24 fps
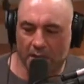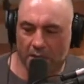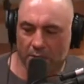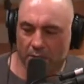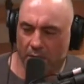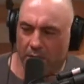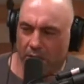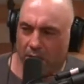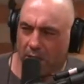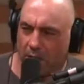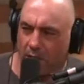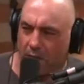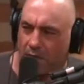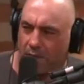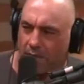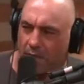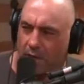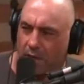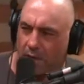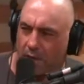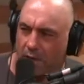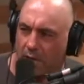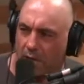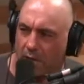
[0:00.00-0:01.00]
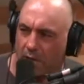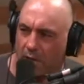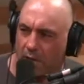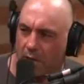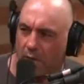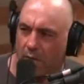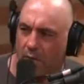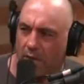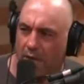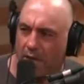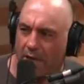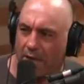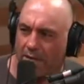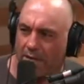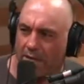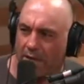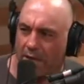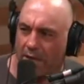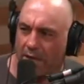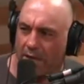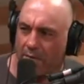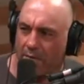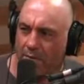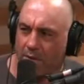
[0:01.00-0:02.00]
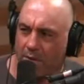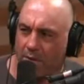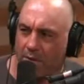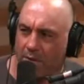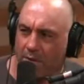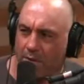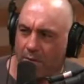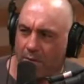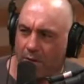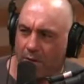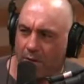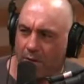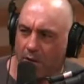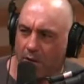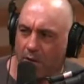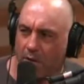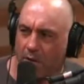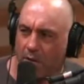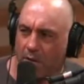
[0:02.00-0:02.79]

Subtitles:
what is the fucking One ST? What is that one?